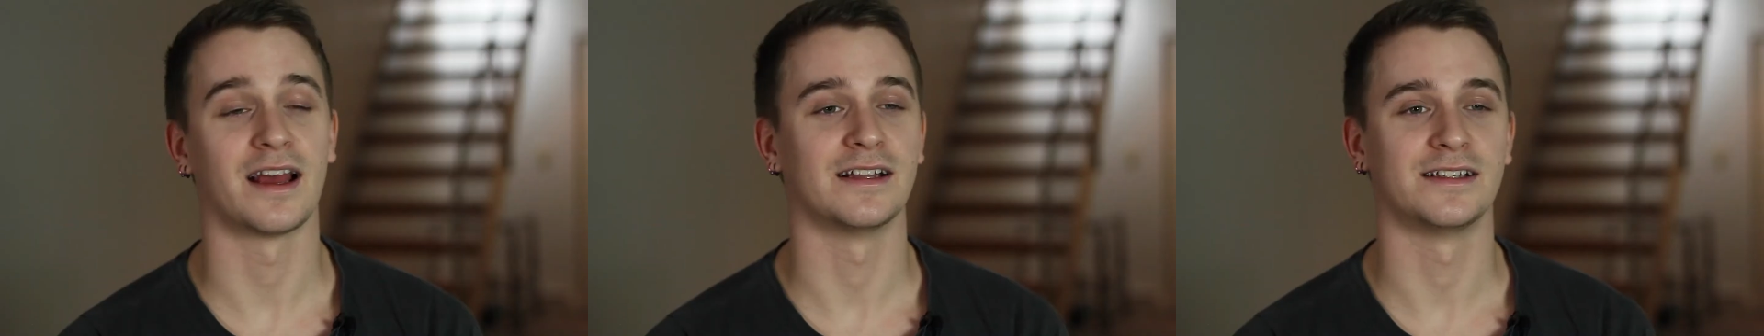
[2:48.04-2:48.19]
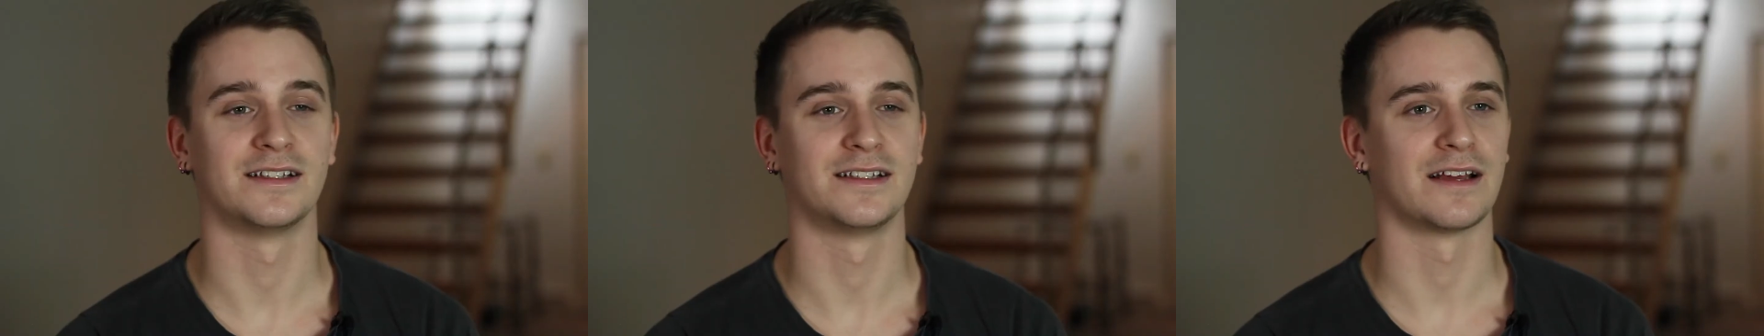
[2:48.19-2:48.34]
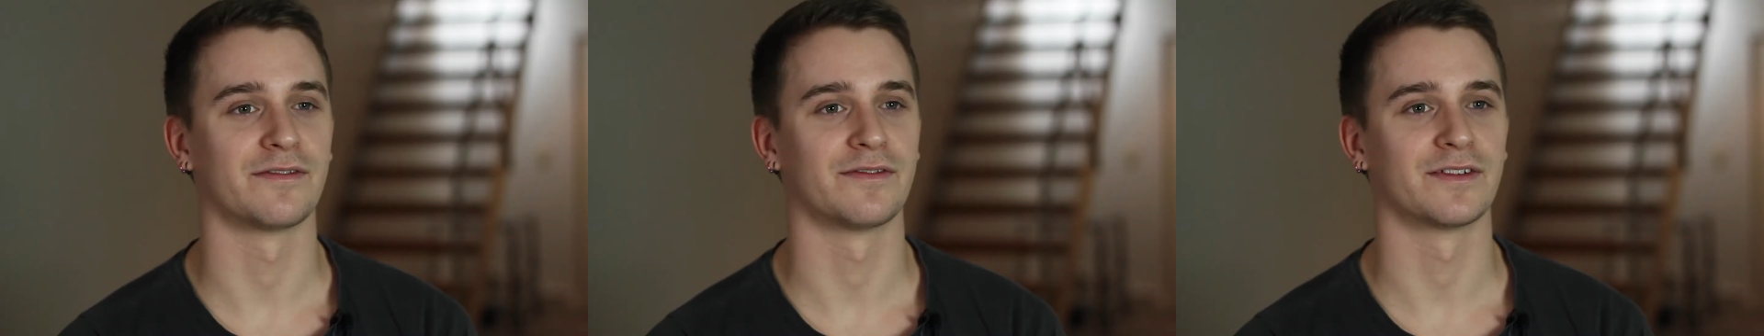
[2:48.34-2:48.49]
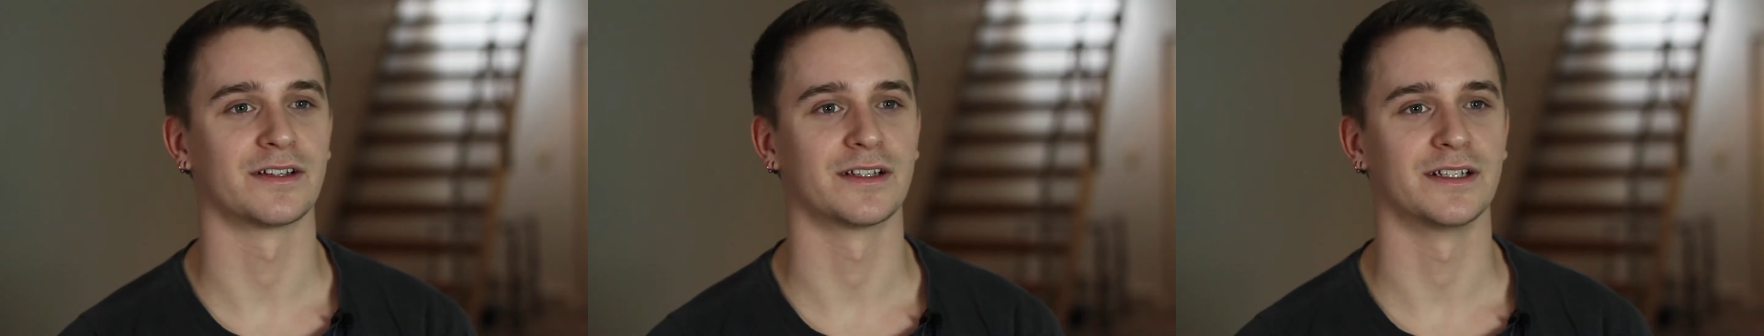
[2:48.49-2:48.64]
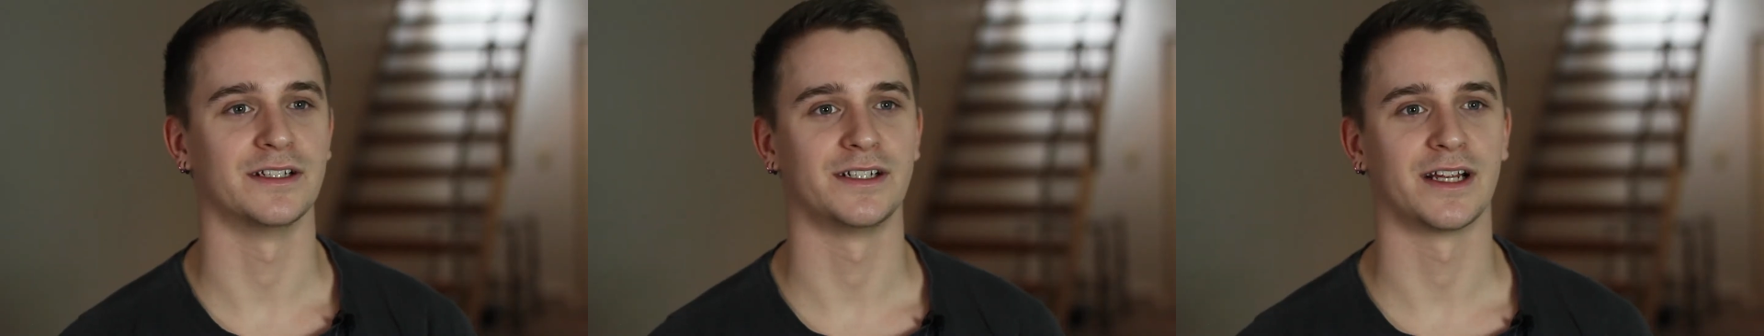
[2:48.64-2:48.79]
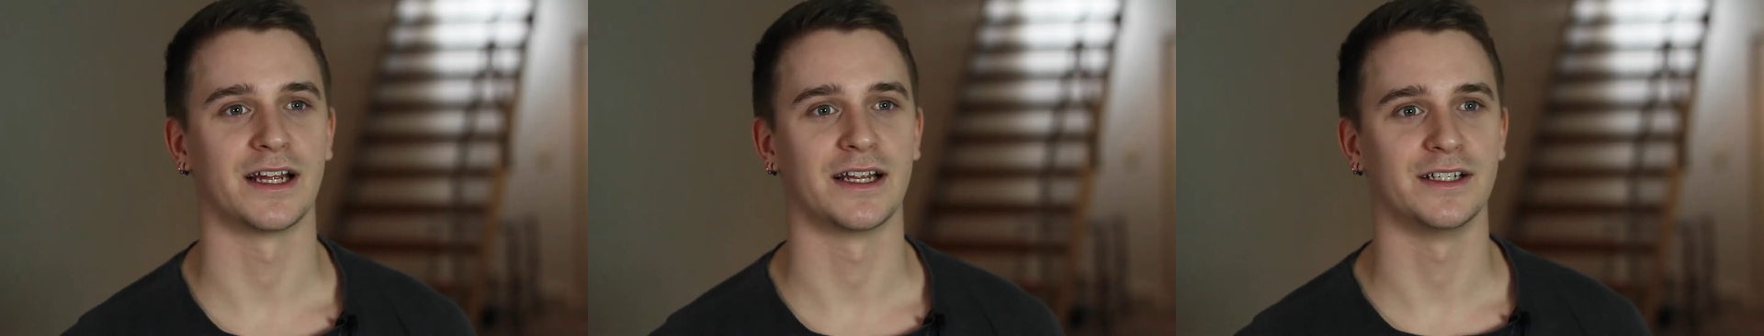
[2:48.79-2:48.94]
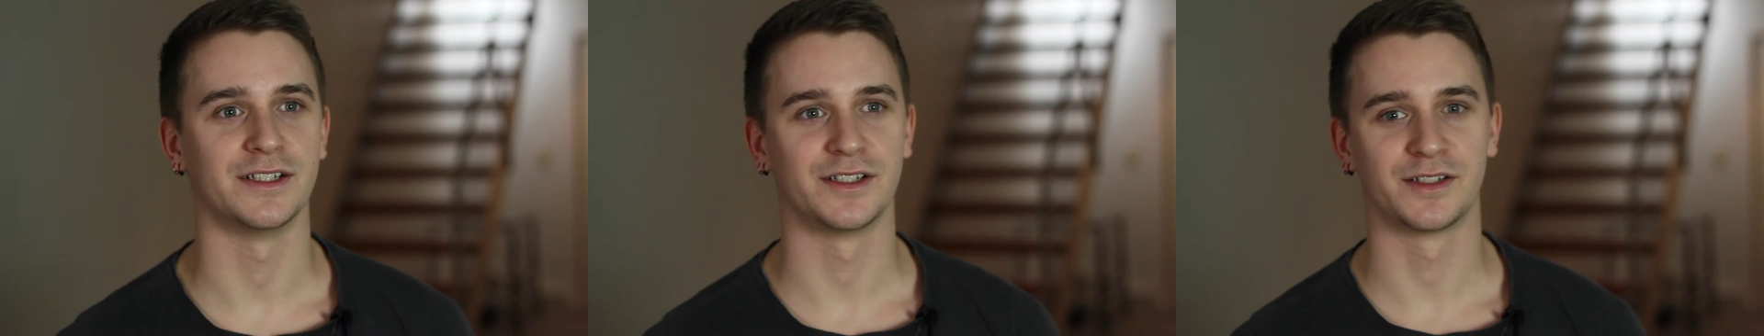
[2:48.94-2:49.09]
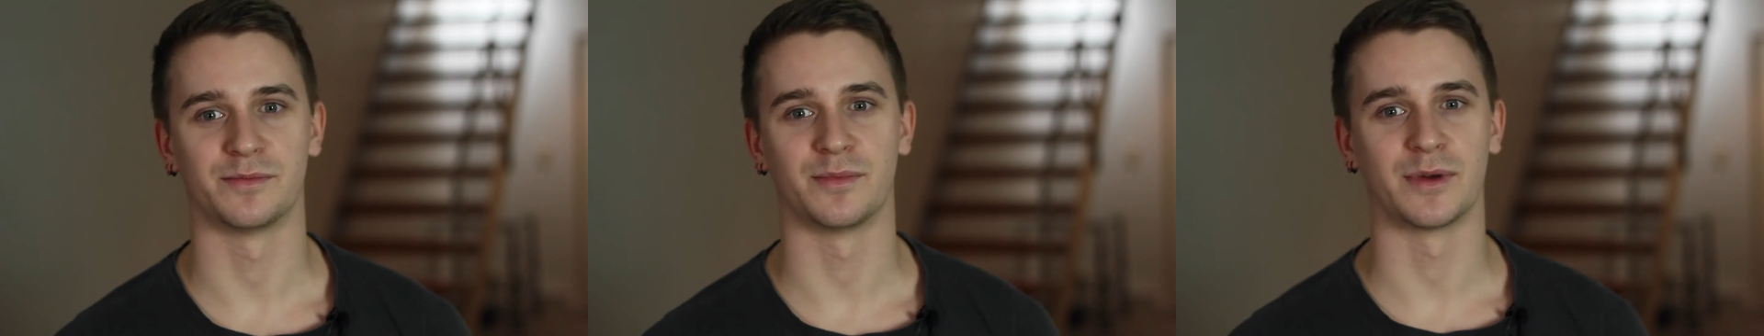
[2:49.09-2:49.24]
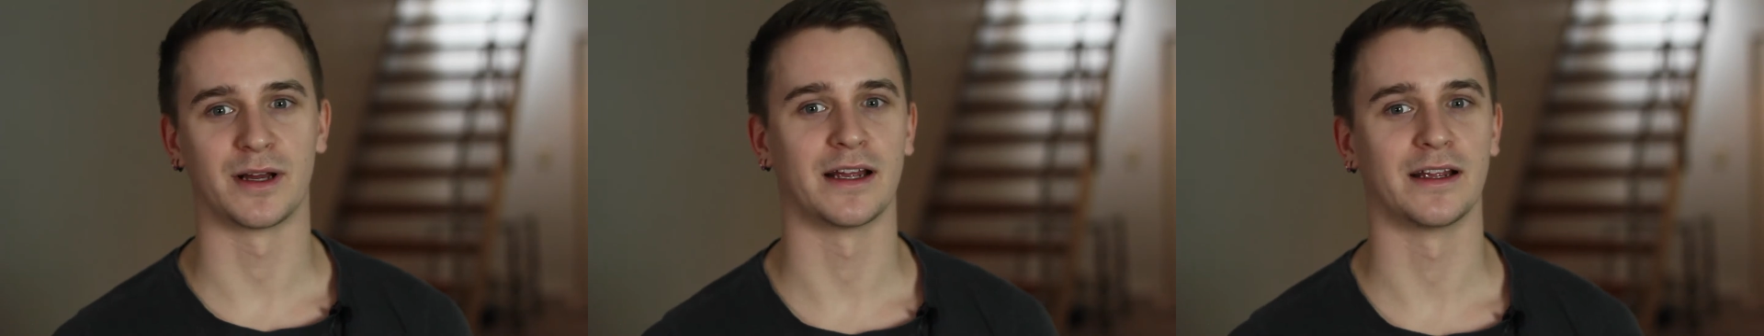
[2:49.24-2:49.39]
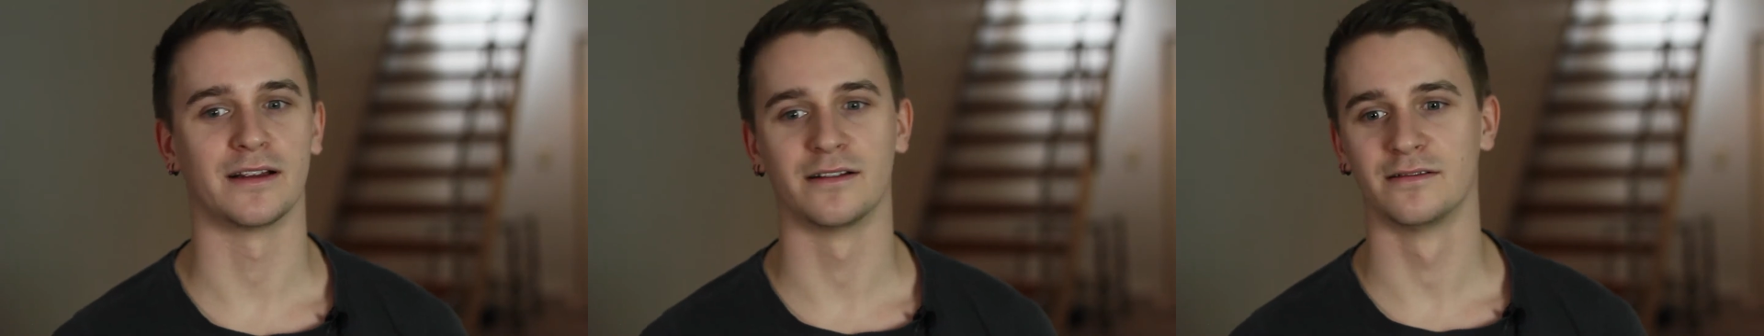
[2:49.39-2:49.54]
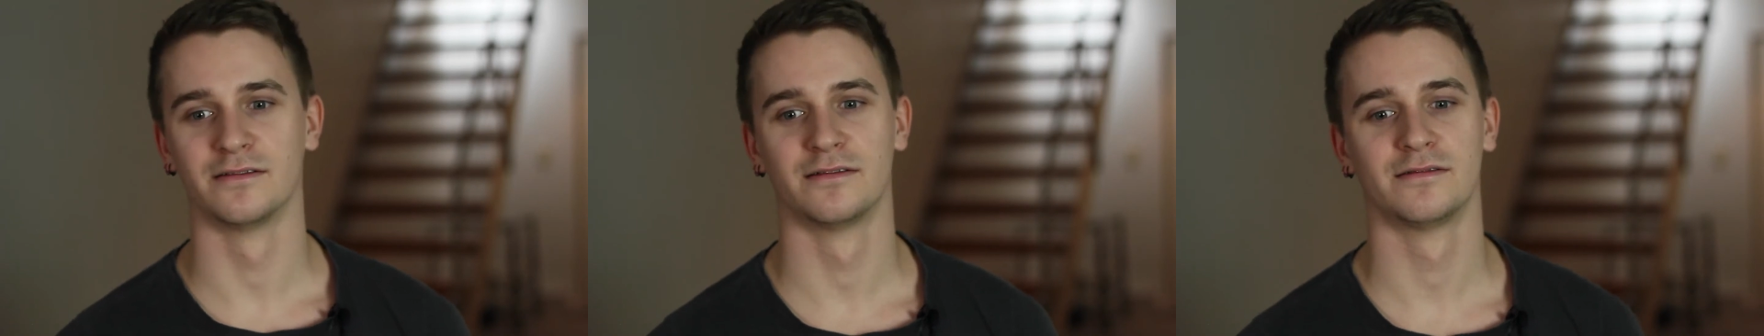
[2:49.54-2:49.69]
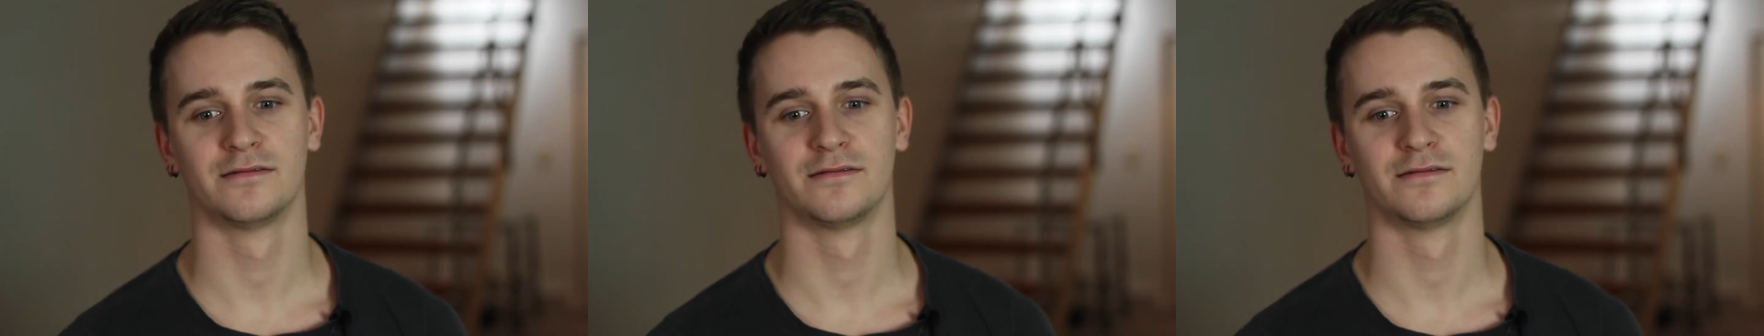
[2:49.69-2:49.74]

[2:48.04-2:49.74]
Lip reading: it's definitely changed my